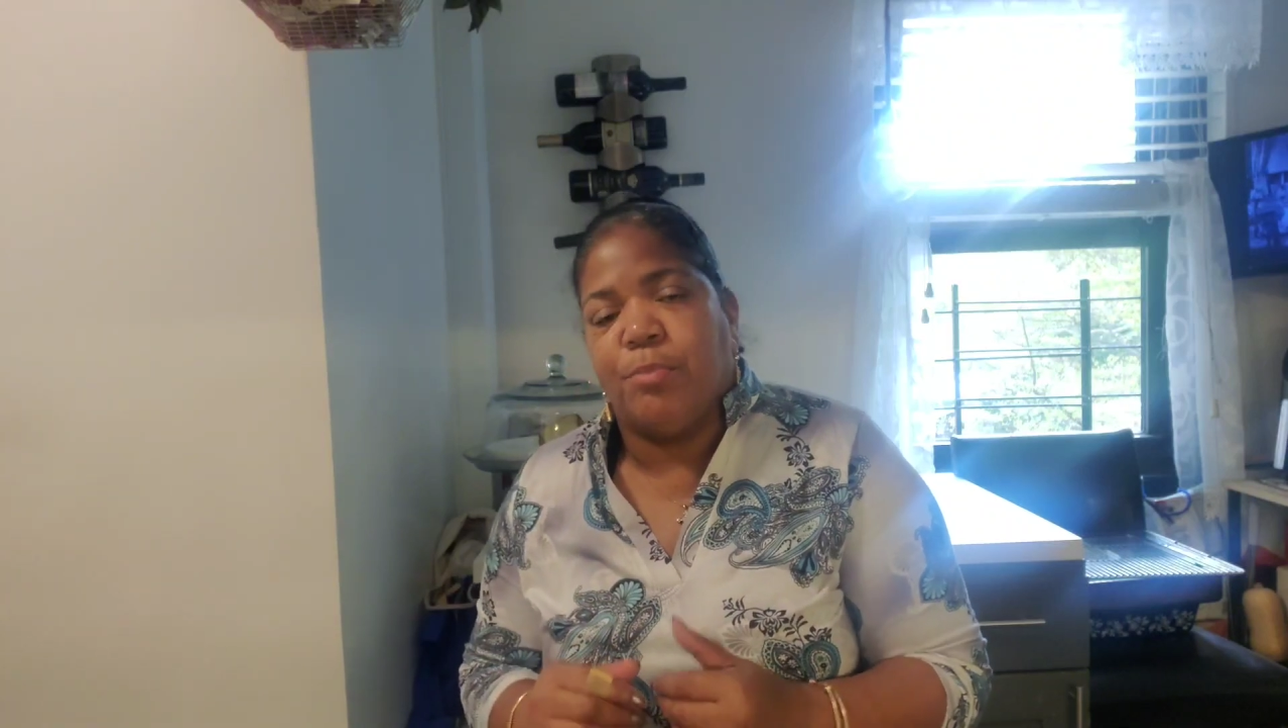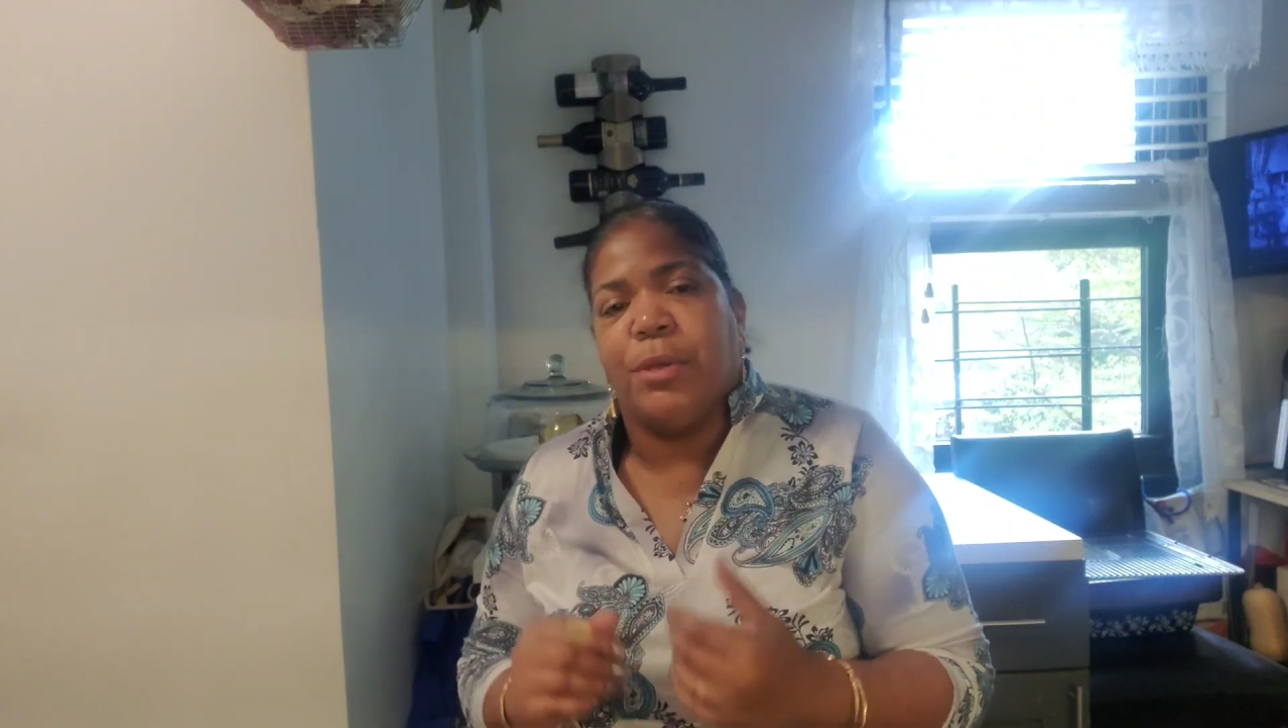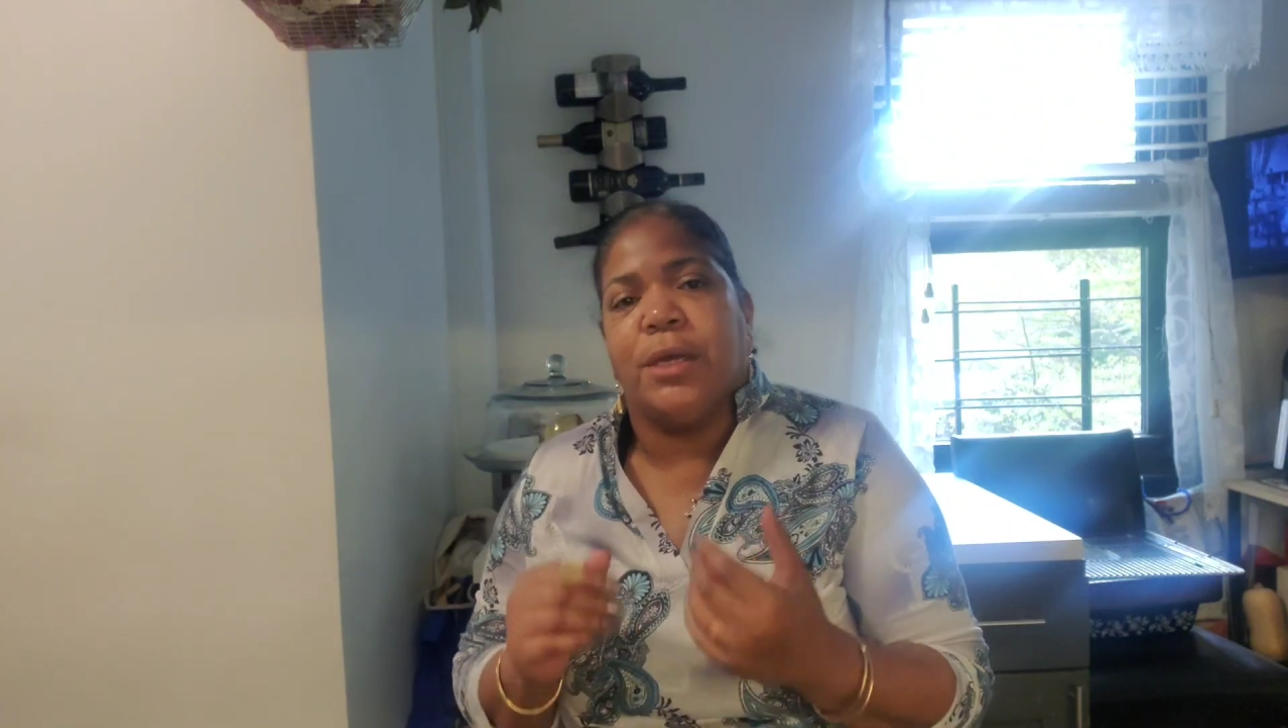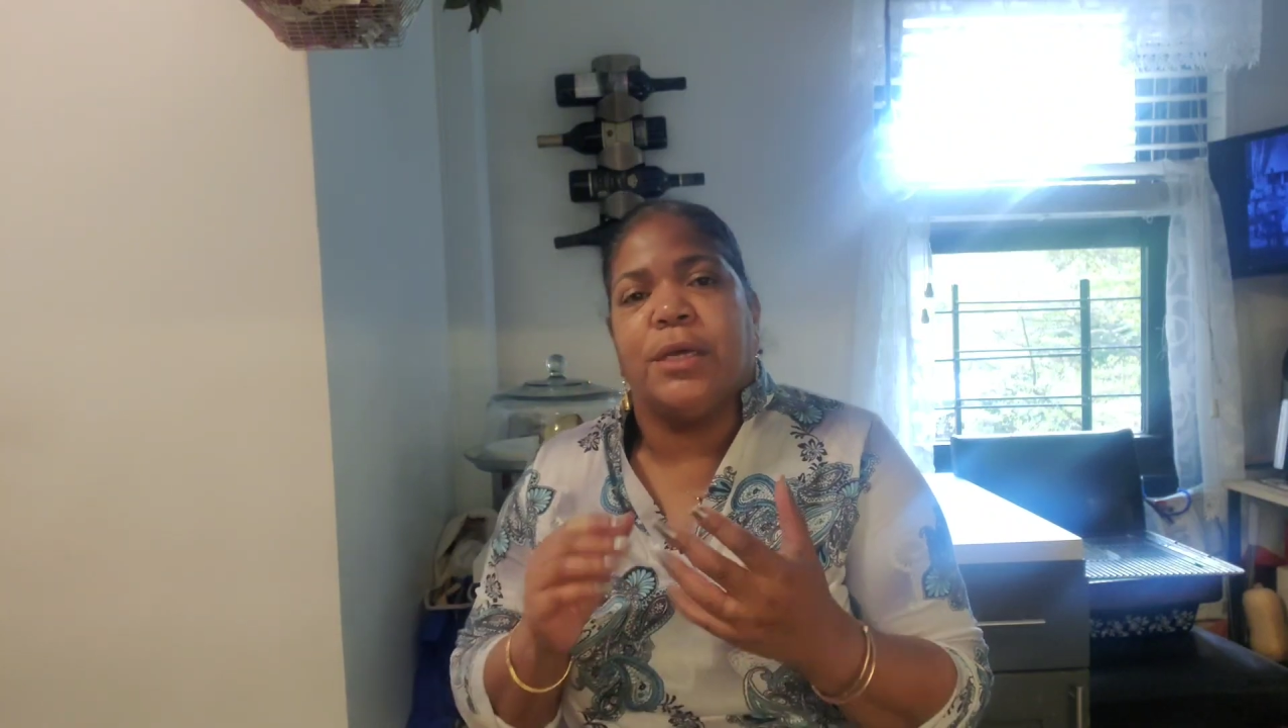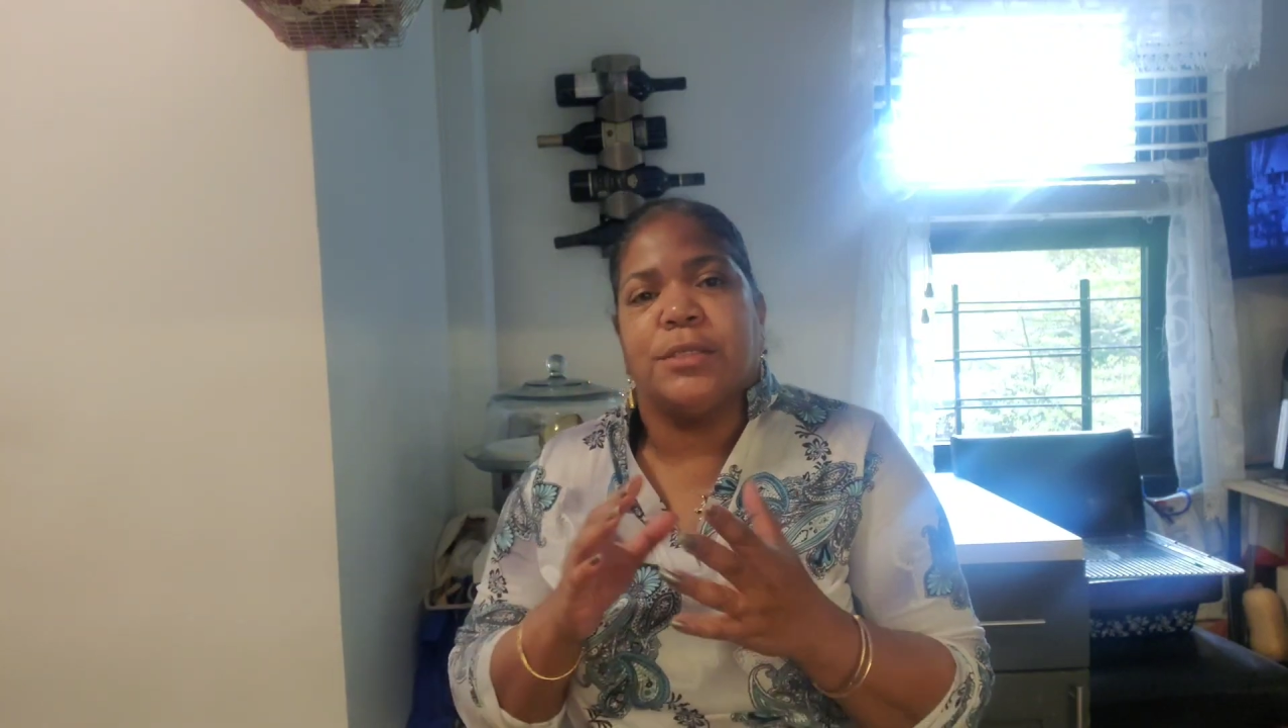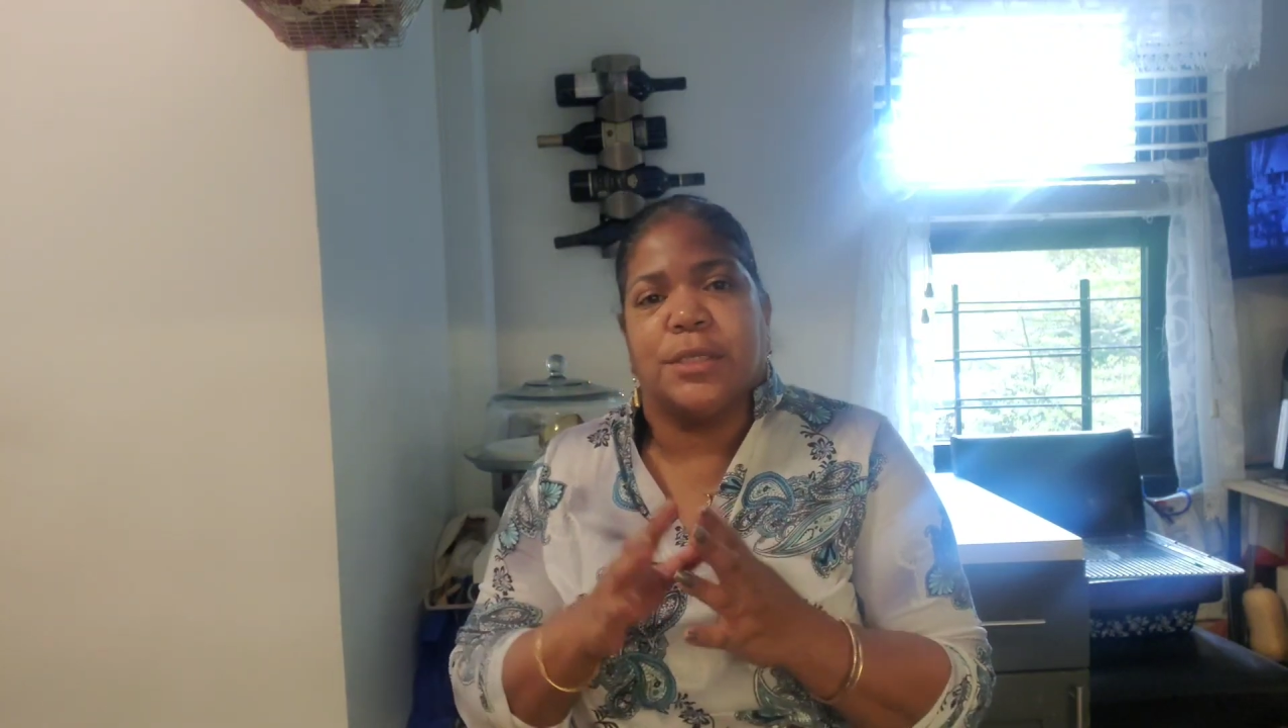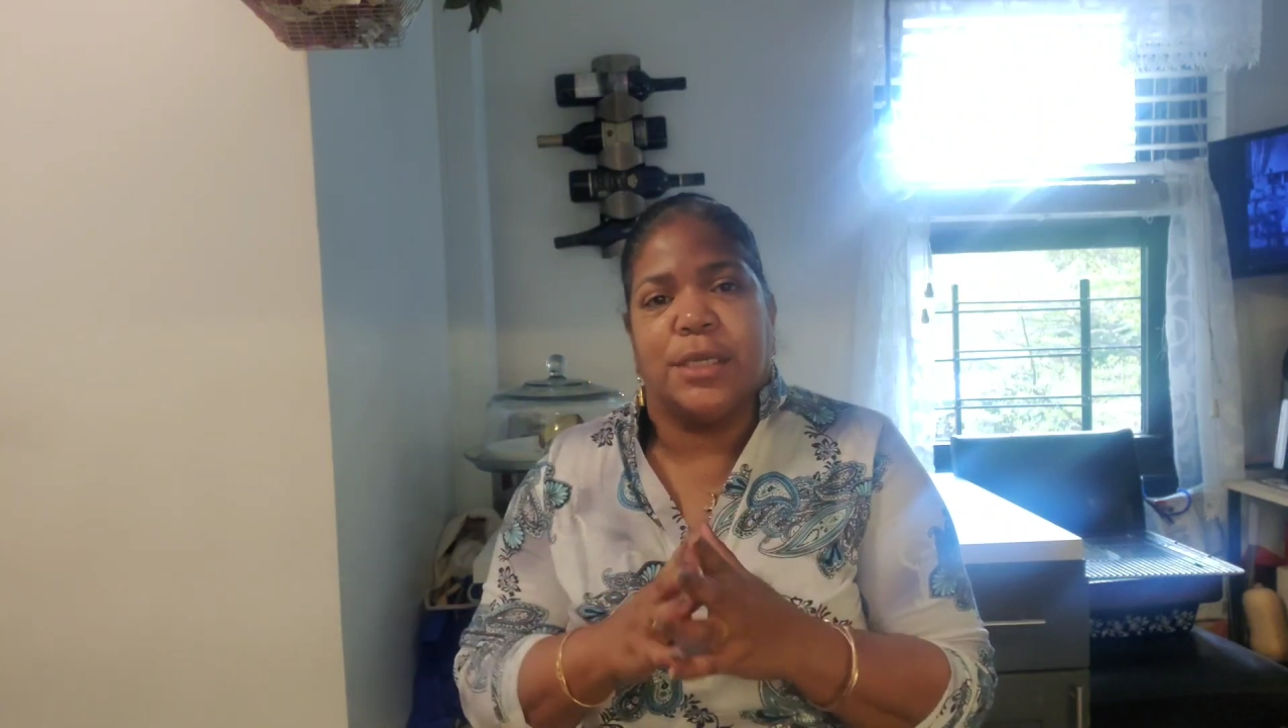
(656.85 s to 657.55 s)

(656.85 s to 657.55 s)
because